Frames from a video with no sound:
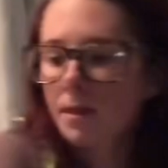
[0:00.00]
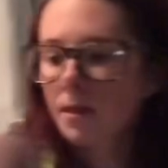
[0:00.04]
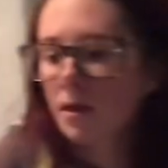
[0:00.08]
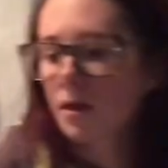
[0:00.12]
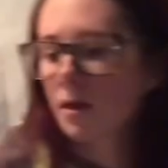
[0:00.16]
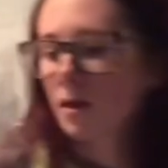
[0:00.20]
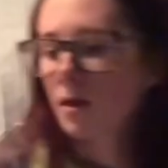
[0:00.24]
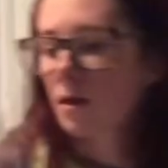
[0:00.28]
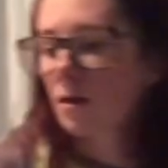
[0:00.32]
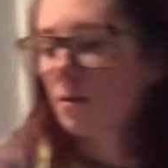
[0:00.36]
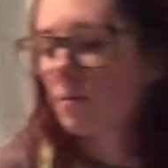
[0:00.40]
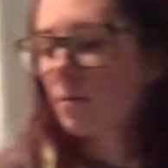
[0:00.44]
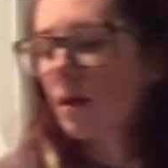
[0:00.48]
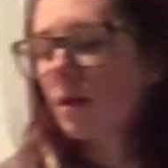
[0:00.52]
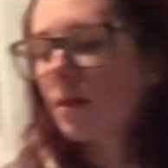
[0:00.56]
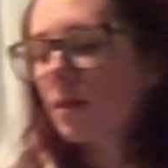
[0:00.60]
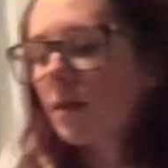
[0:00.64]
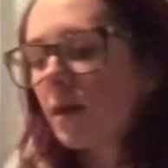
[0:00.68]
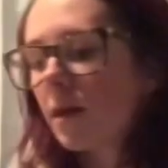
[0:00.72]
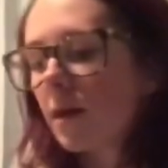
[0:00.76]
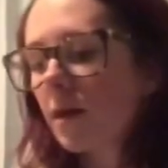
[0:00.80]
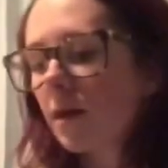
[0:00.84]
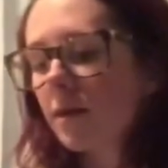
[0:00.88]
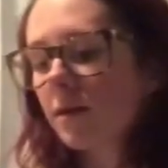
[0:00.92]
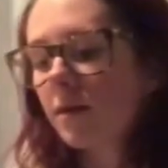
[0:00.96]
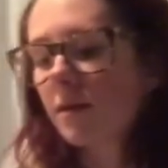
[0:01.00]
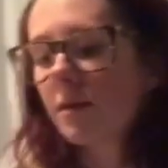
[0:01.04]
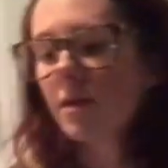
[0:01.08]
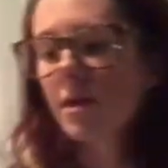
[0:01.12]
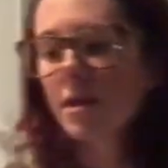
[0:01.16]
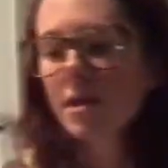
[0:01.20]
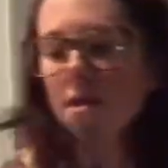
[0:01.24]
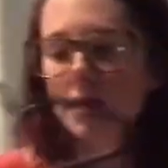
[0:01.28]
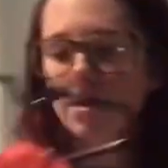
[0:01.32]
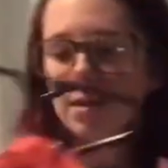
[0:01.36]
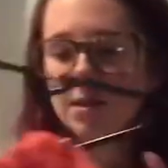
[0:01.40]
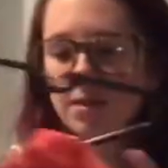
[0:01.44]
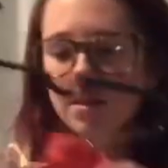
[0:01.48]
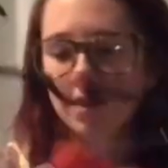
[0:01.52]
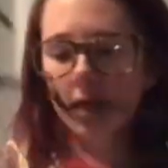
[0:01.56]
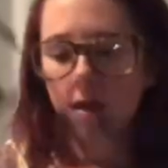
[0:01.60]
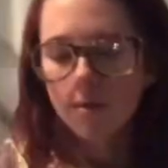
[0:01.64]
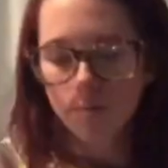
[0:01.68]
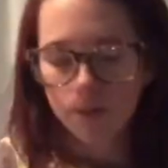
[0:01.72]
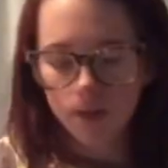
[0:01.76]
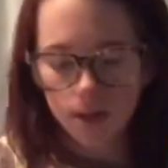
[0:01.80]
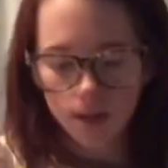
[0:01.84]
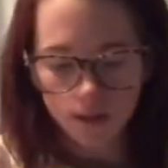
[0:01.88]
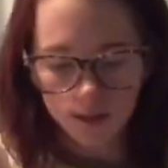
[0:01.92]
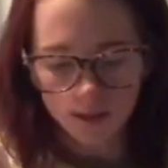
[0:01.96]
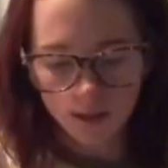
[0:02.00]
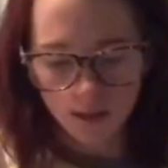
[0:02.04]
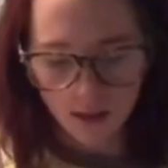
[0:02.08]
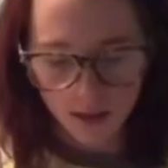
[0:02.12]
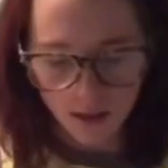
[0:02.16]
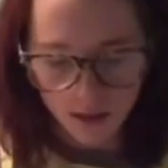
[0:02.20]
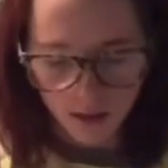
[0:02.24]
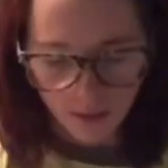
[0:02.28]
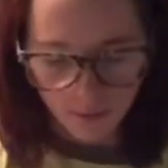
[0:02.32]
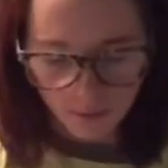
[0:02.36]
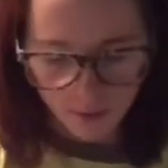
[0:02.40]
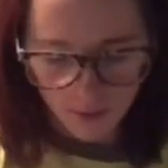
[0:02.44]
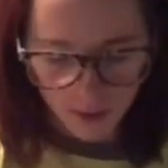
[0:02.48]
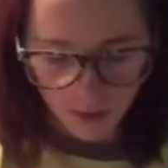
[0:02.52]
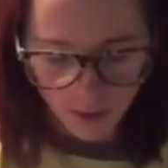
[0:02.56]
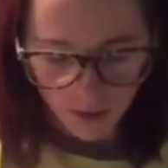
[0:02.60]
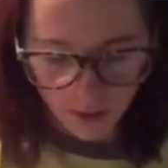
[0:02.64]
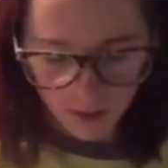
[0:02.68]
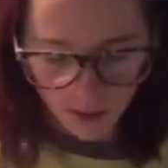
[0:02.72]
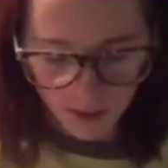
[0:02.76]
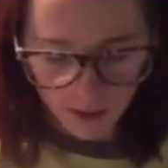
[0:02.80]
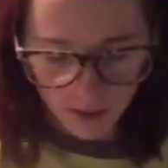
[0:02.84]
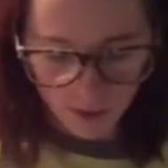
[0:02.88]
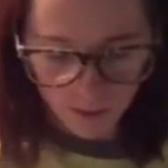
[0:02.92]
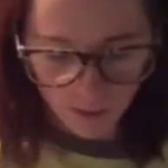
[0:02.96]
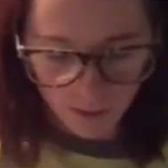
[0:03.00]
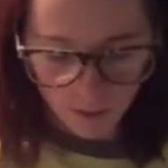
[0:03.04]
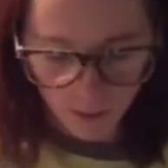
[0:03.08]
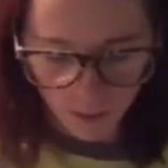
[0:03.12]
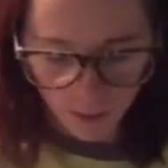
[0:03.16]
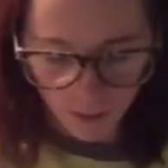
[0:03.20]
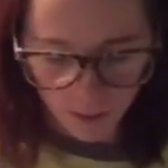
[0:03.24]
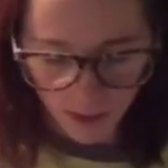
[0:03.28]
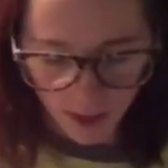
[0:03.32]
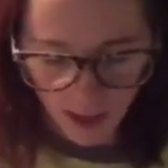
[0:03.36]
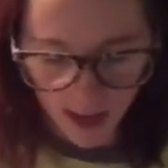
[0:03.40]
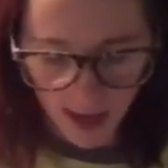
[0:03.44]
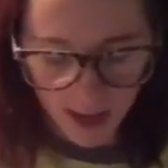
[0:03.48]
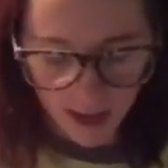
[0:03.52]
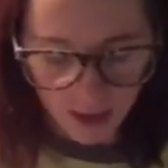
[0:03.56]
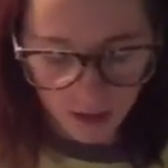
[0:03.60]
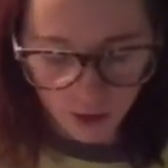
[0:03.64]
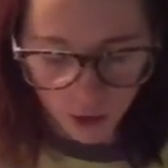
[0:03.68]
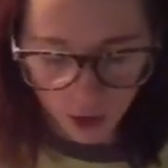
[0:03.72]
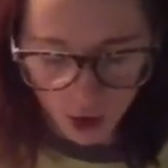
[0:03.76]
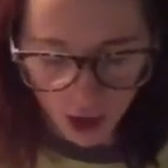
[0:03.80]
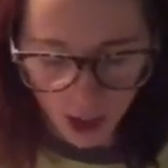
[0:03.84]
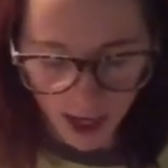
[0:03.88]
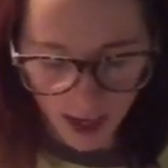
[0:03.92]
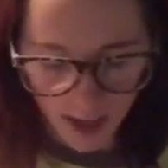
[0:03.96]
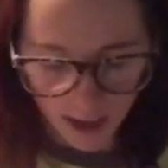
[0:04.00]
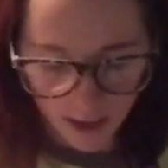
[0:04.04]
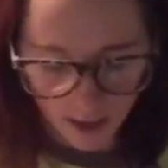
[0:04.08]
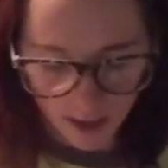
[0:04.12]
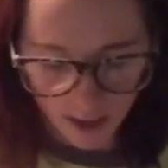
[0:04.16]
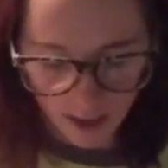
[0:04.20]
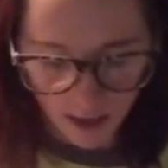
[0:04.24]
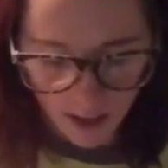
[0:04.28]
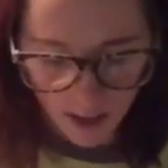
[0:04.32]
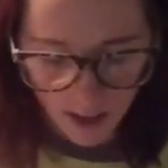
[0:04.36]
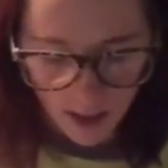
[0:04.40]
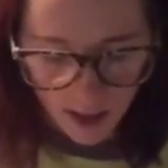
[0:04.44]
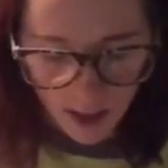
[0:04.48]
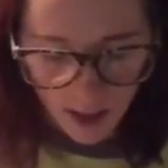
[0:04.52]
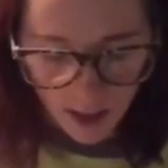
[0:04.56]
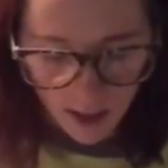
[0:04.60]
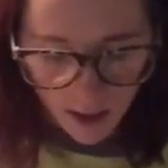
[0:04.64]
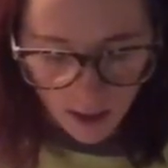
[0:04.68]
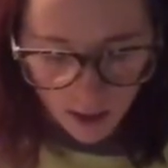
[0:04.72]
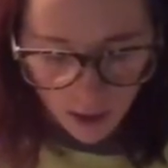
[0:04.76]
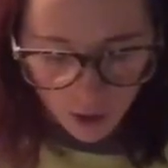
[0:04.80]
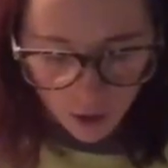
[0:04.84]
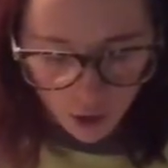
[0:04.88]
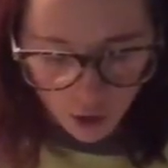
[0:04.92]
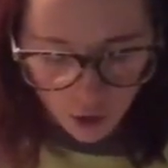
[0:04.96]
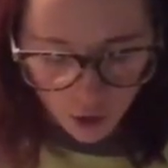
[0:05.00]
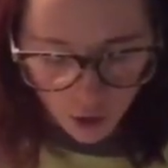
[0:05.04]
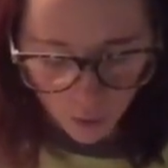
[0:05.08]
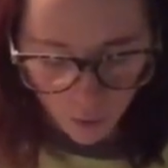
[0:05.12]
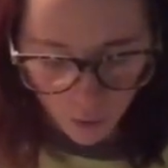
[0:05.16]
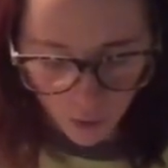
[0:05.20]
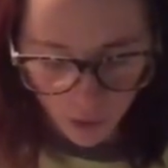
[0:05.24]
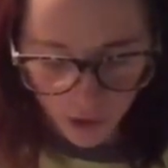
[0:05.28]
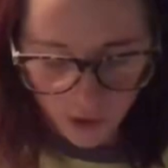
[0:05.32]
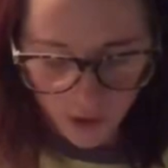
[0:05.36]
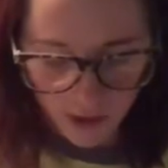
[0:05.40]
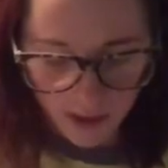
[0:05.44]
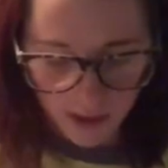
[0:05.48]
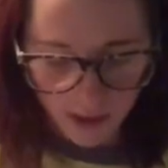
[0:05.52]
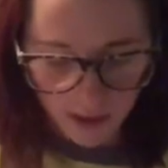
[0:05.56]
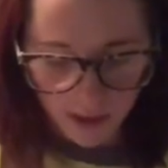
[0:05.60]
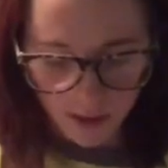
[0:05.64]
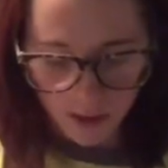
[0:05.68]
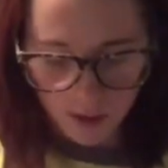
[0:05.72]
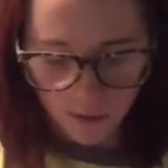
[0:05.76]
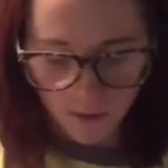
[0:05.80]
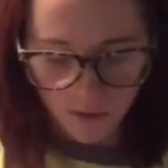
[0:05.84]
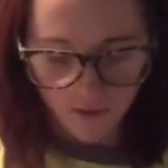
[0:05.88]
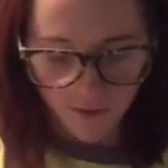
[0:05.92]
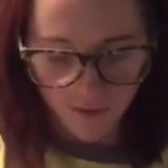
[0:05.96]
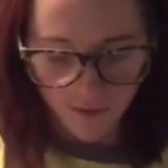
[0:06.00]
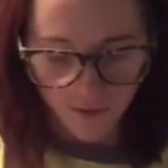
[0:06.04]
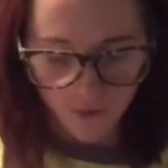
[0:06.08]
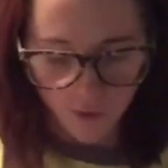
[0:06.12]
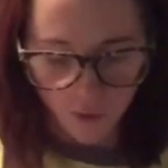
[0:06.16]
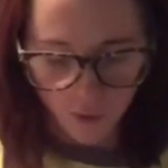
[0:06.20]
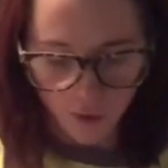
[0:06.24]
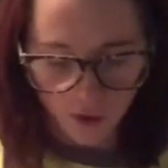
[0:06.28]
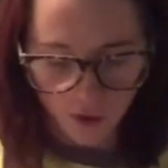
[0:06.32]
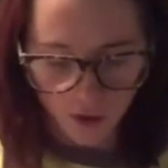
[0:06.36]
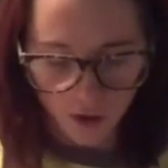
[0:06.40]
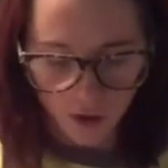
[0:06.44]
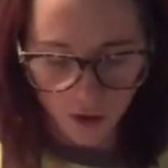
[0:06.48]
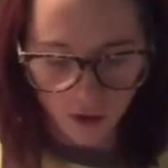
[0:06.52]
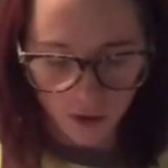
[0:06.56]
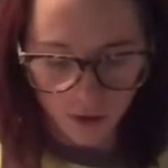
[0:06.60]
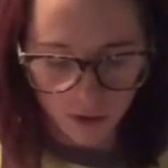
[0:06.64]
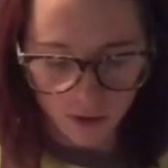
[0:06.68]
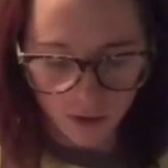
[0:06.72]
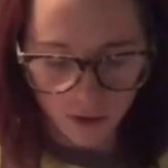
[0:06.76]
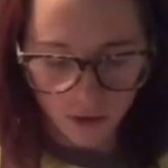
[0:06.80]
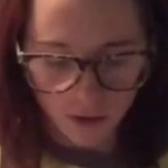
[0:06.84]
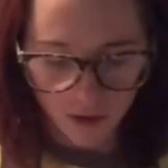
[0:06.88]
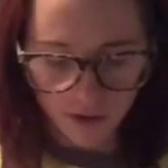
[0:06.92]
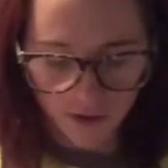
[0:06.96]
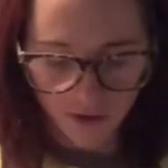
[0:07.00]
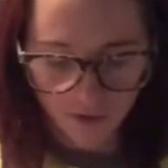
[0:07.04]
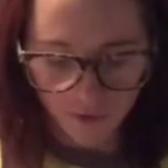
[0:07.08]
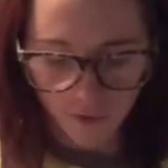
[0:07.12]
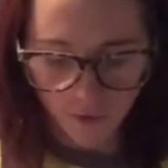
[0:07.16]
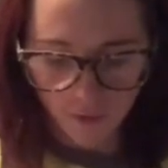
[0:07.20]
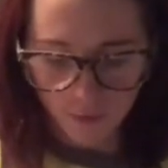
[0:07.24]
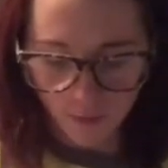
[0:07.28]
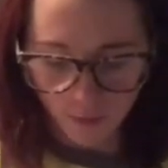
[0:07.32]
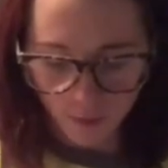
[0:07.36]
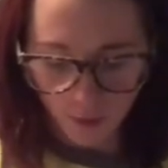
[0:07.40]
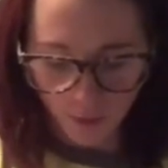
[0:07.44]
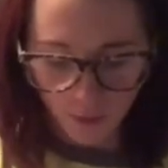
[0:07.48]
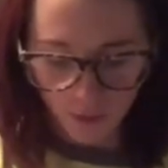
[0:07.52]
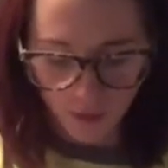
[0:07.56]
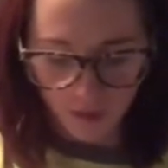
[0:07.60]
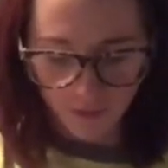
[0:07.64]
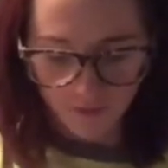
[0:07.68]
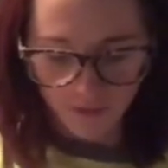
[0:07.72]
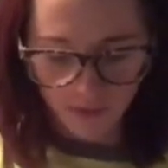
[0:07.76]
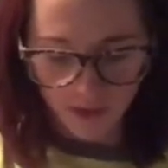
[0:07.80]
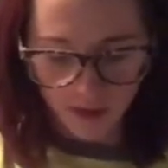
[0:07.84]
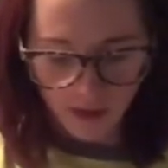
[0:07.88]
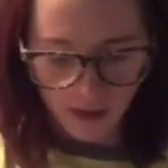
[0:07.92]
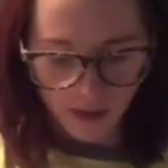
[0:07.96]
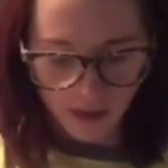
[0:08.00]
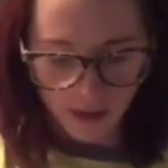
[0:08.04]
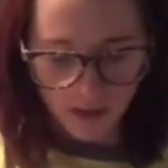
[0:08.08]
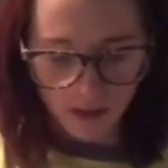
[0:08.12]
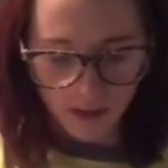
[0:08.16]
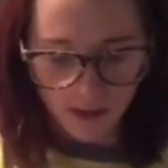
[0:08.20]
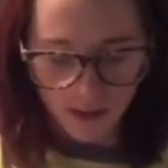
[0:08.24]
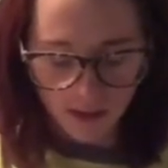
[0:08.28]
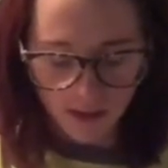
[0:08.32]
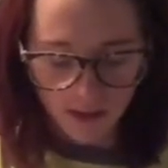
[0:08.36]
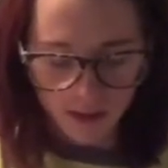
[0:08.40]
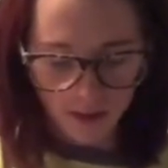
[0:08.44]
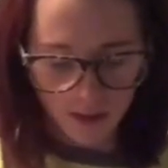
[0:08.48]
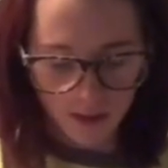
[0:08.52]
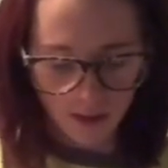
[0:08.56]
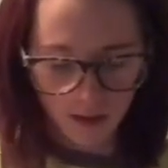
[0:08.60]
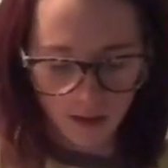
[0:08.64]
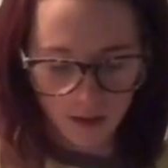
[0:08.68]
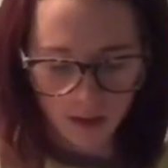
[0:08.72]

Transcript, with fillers: Um, and then these I picked up, these were both Cat and Jack shorts, and these were four dollars for both of these.